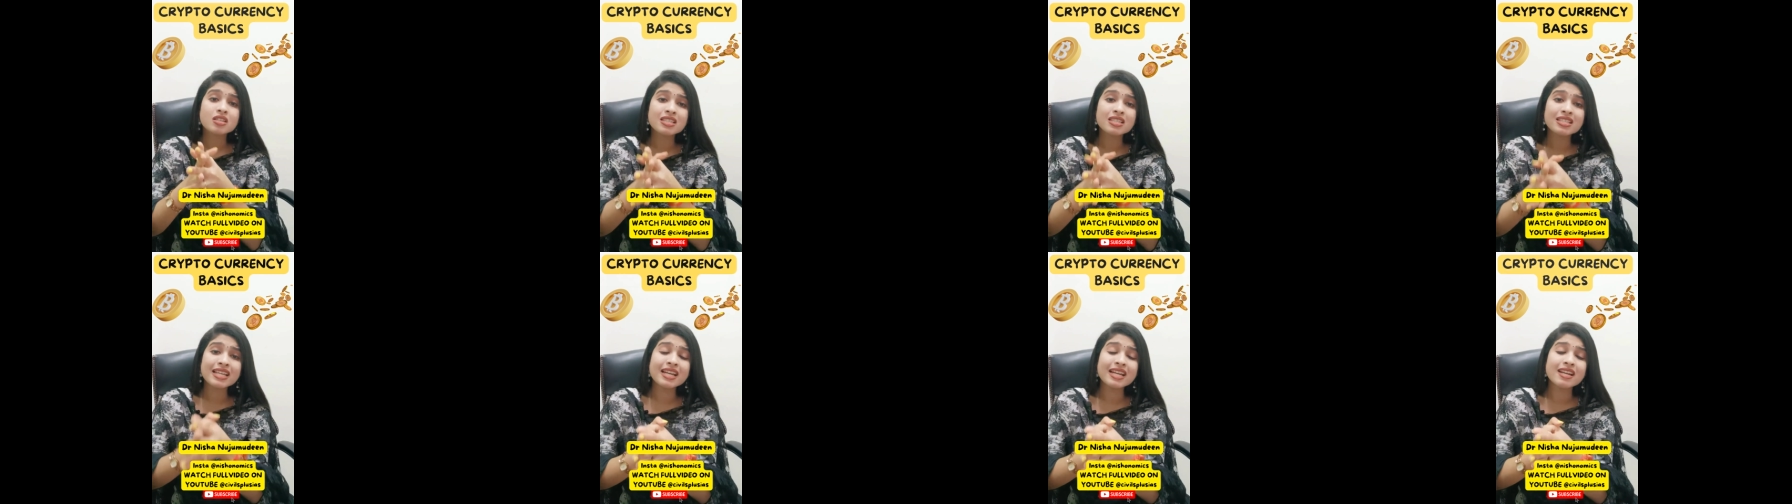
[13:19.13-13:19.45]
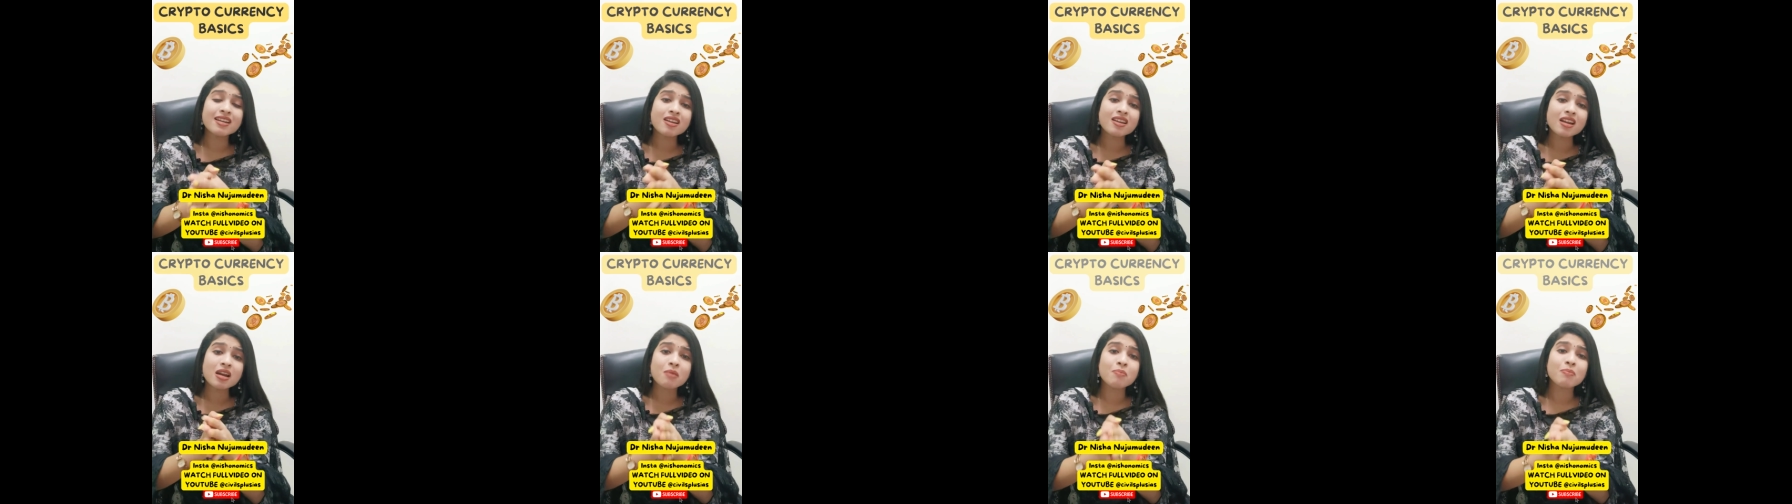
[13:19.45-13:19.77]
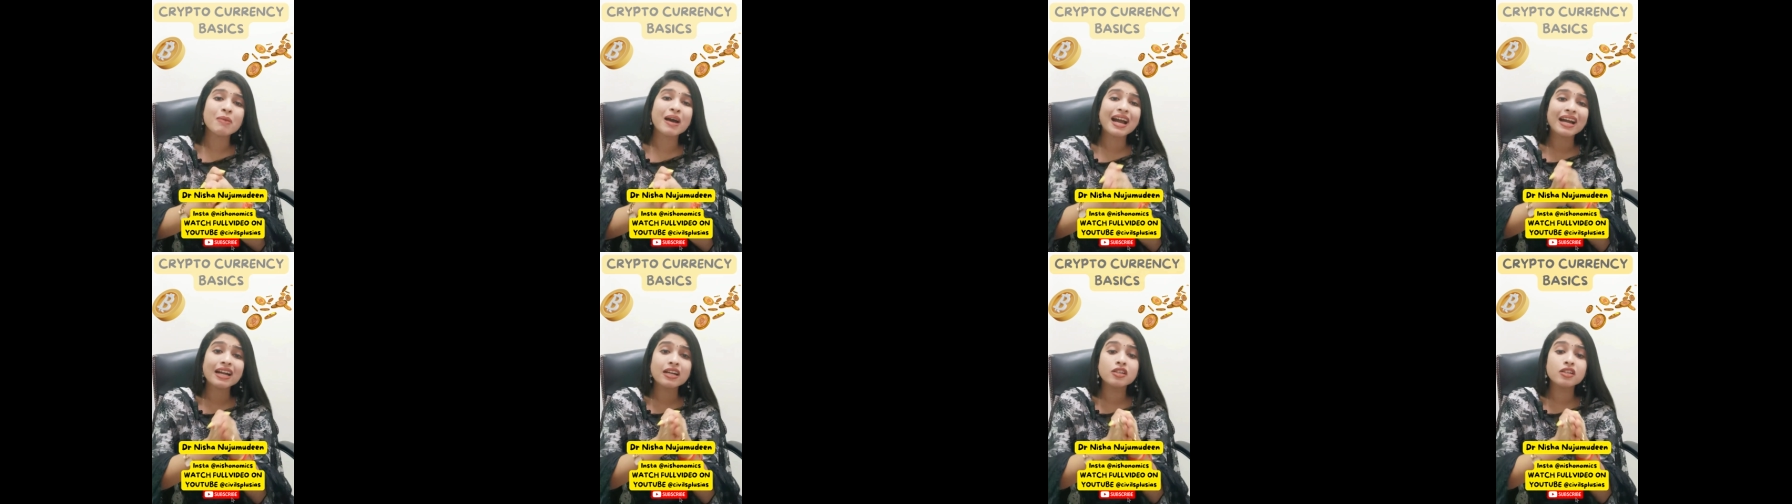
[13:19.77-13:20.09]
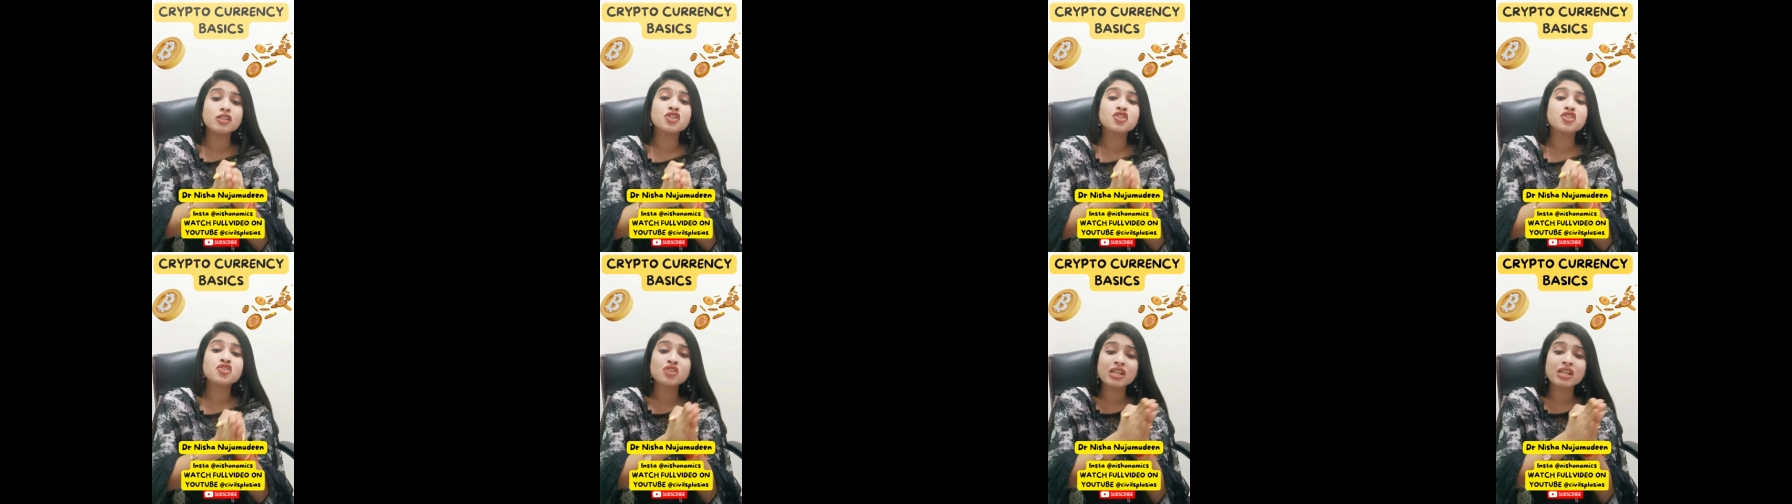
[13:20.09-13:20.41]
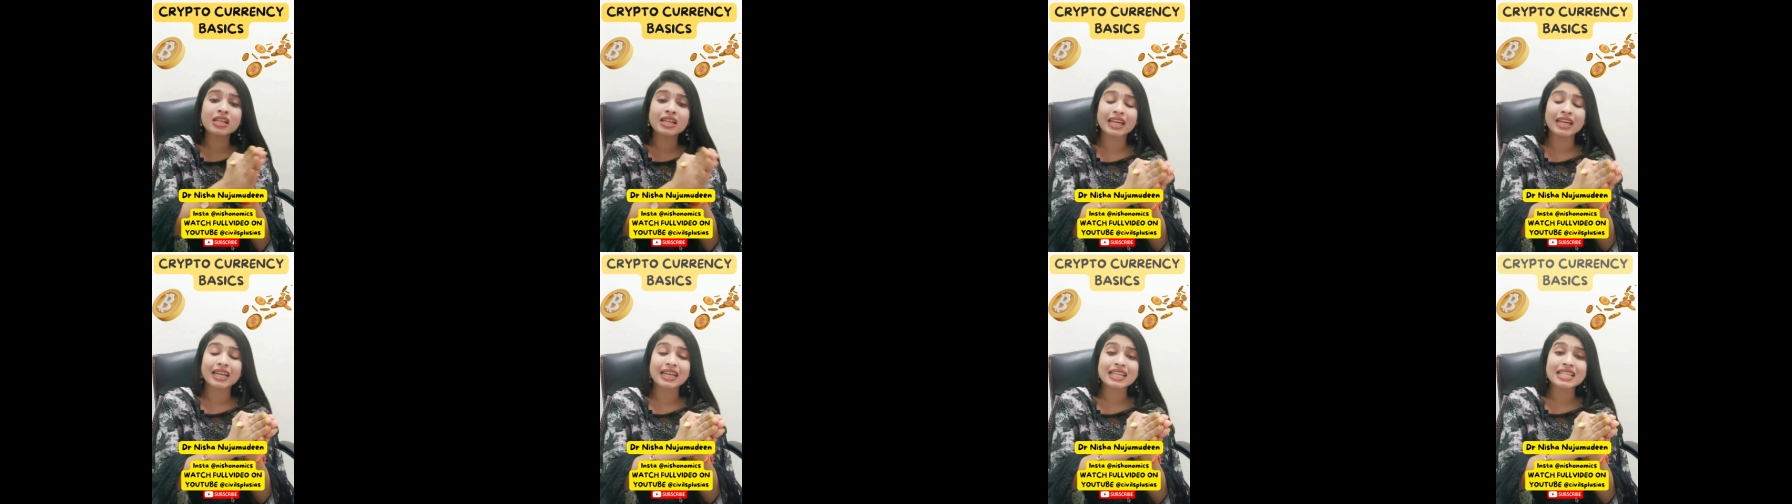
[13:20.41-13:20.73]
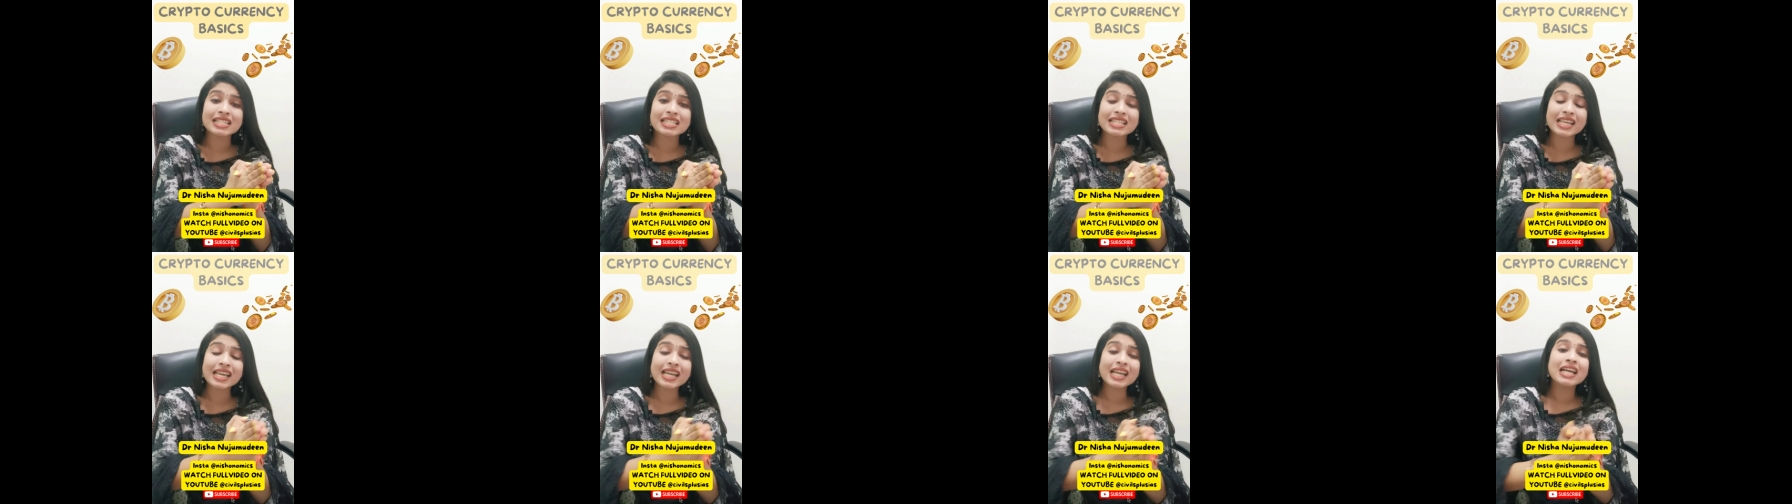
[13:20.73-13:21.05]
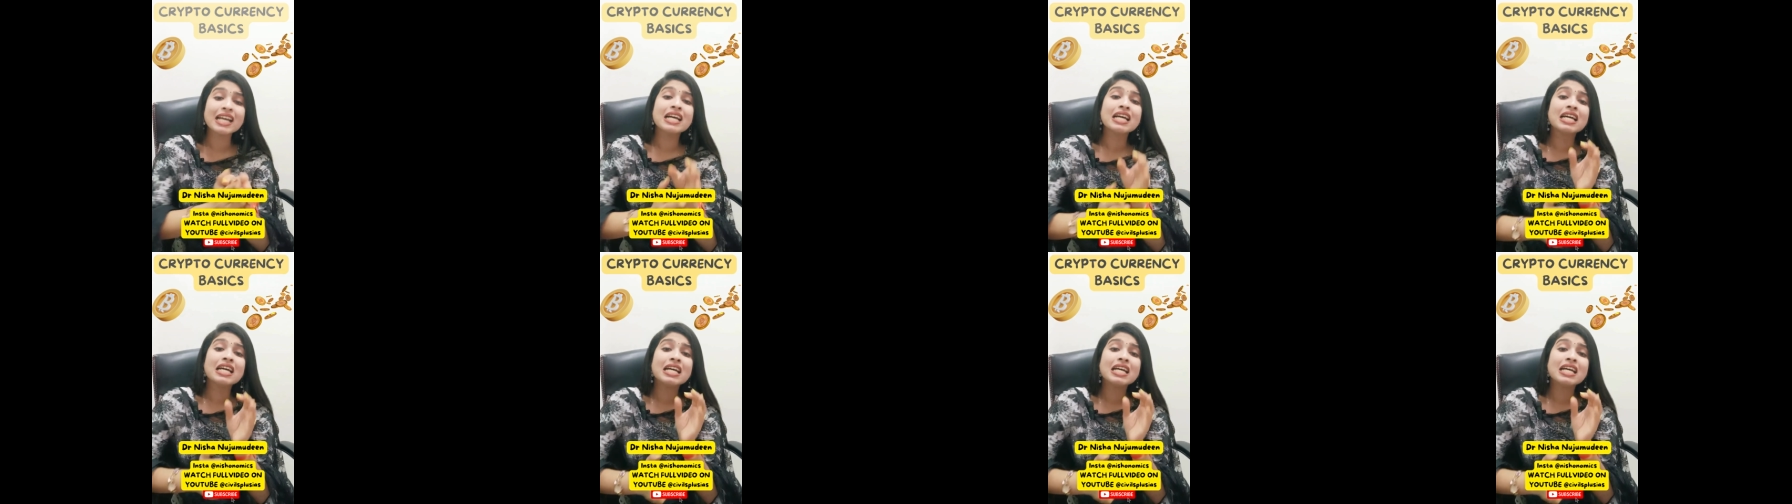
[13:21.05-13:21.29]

Central Bank Digital Currency